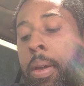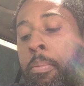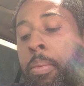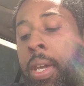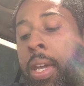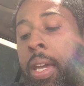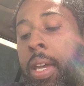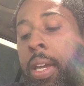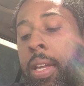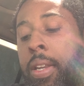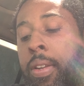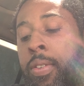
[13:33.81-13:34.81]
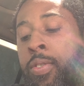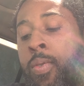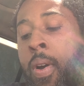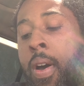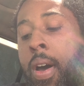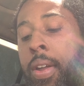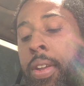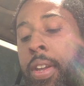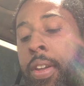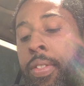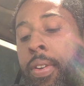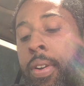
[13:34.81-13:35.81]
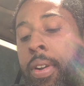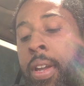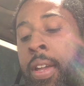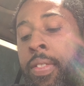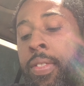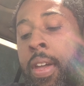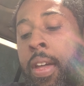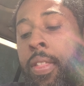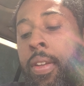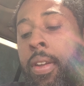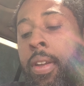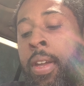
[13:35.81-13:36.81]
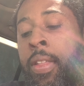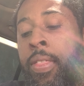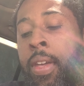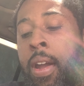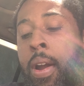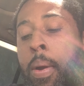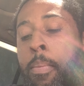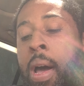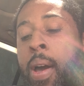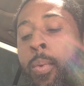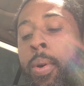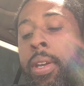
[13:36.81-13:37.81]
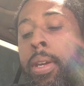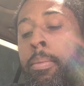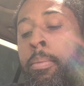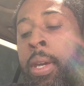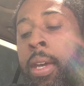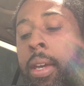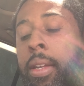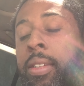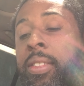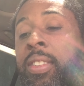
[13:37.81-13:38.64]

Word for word: being drawn hither and there and there by wicked men.